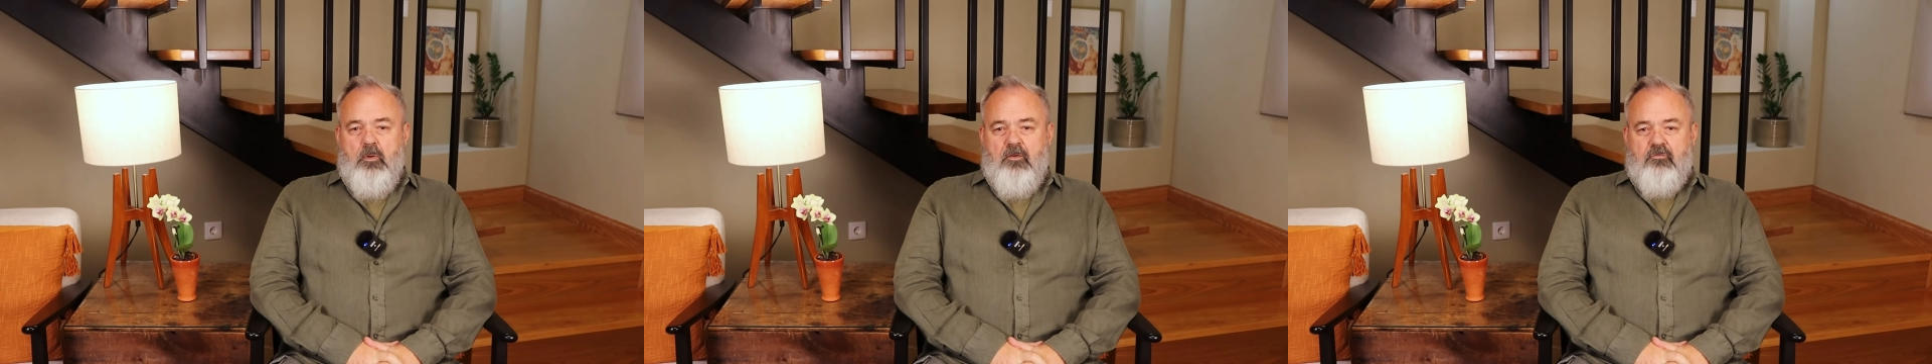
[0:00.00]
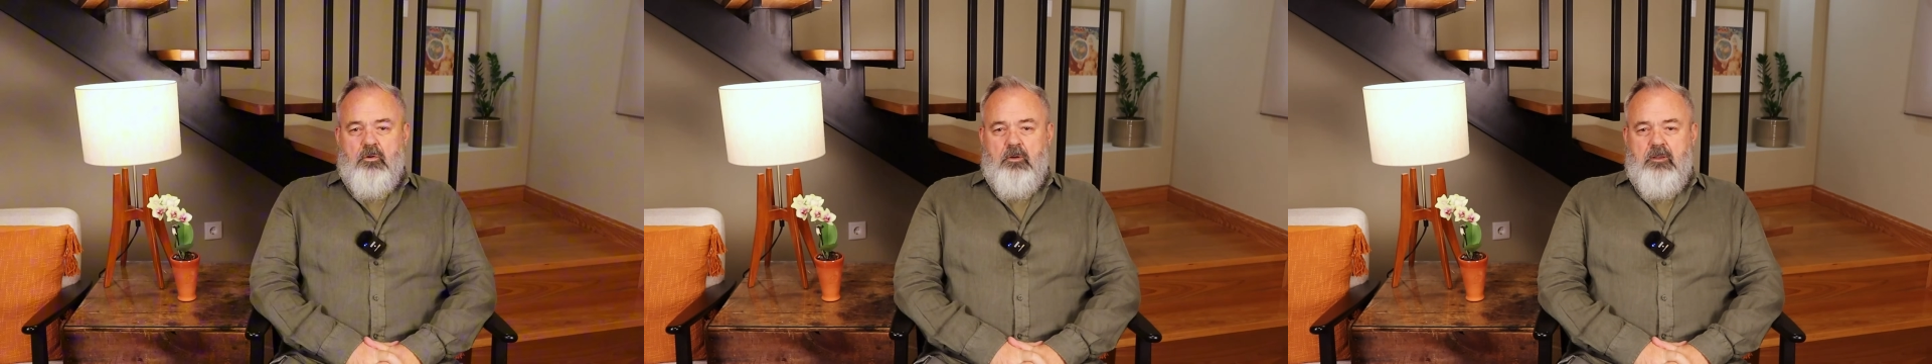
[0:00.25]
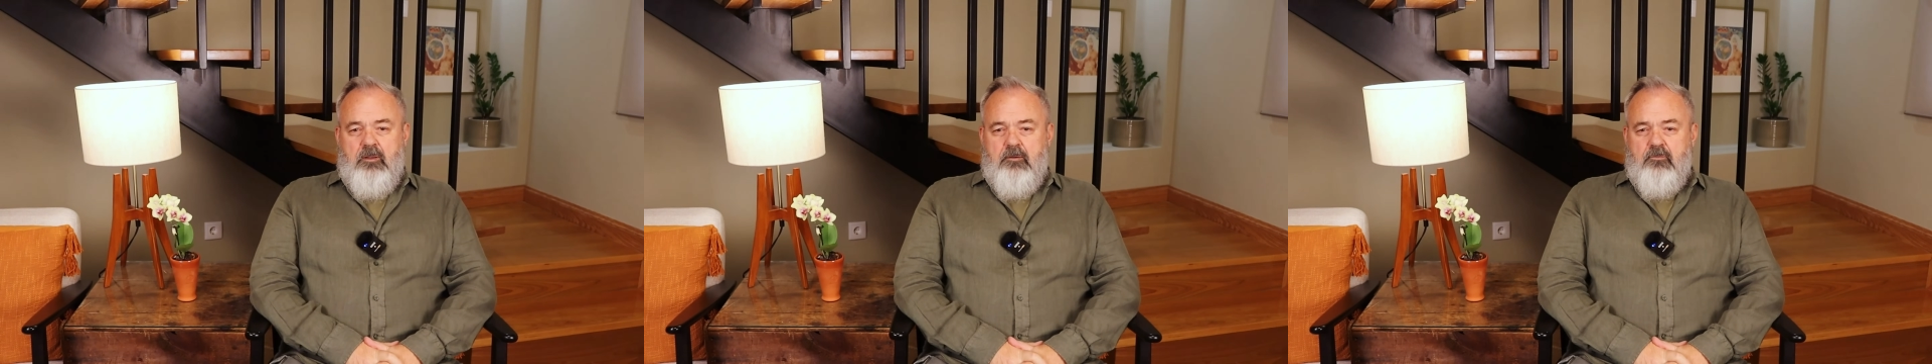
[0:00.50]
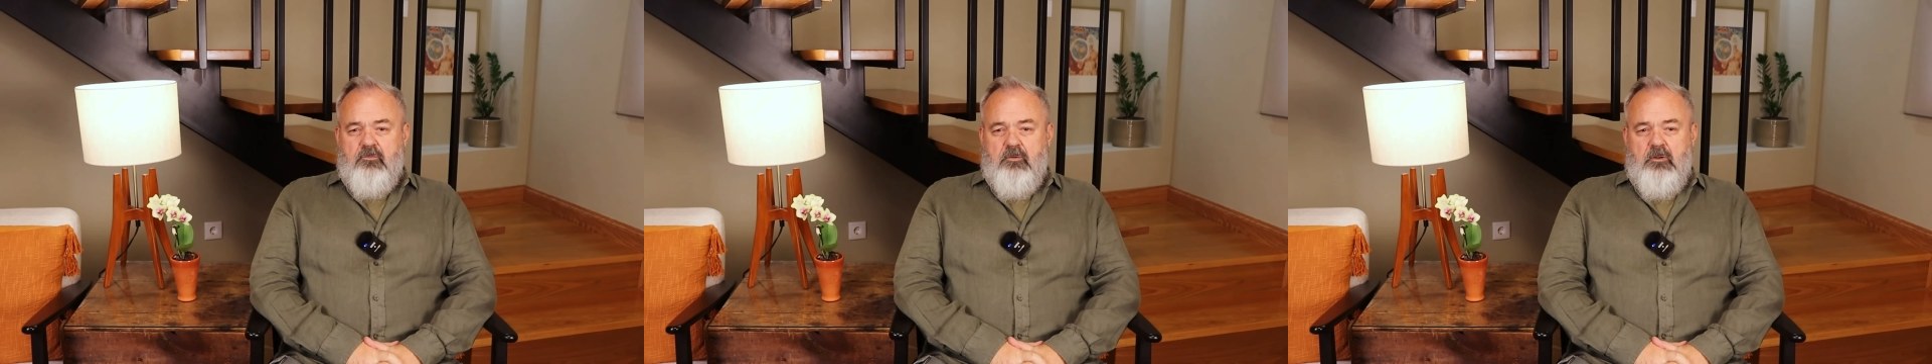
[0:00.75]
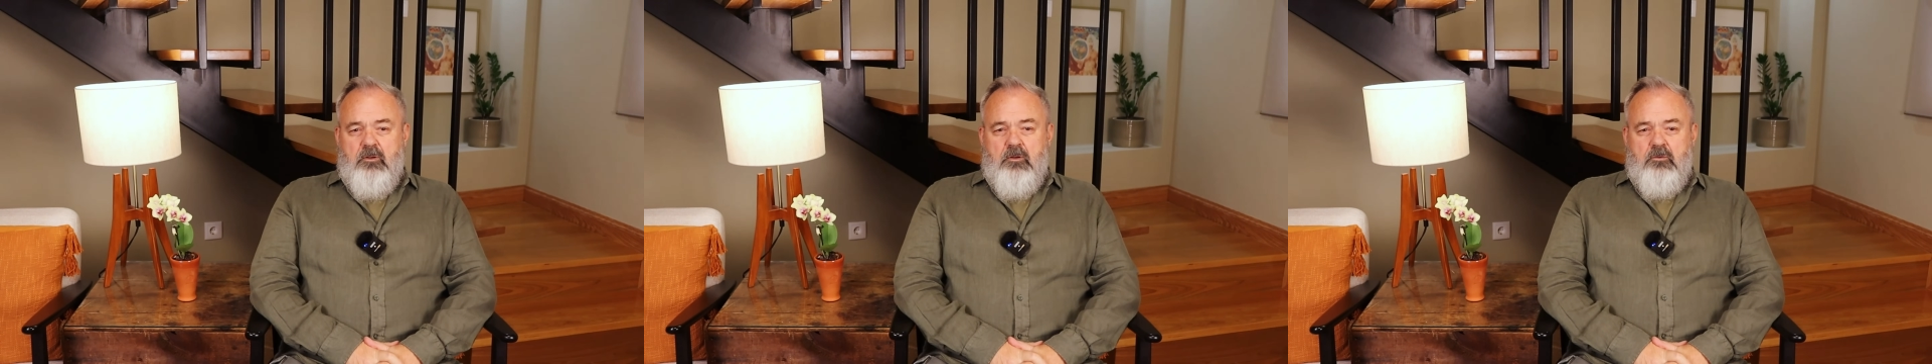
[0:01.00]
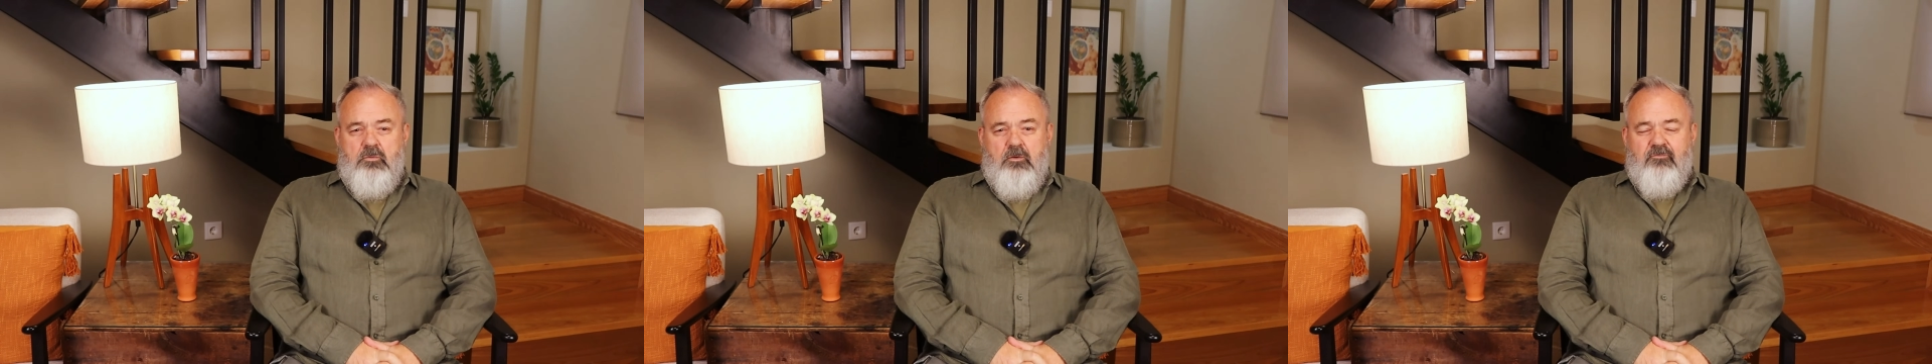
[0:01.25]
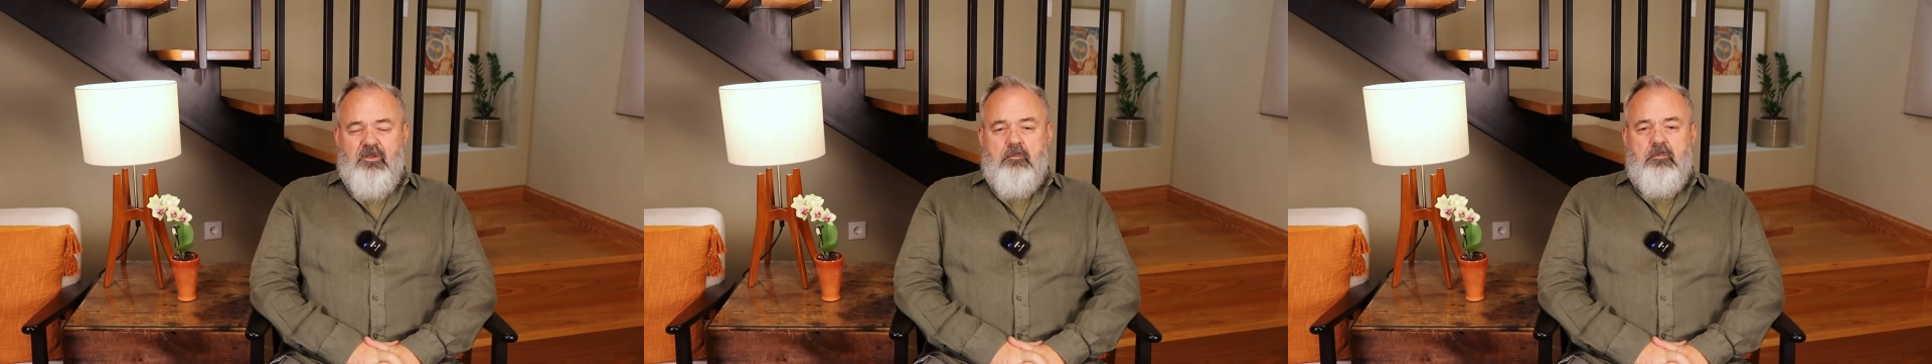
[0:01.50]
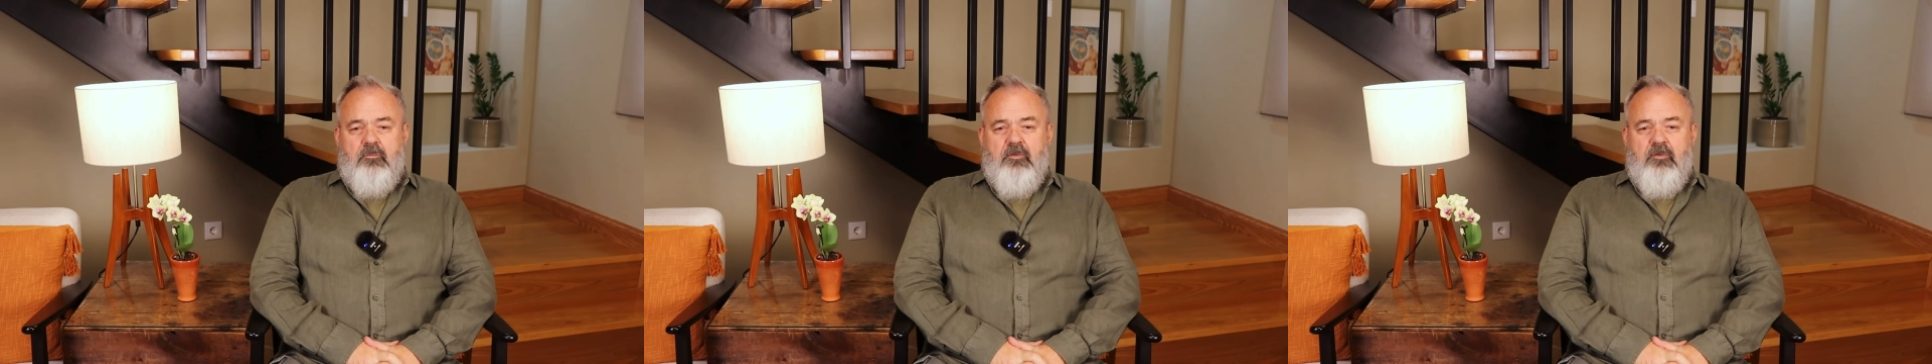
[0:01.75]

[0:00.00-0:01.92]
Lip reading: raised our kids, took family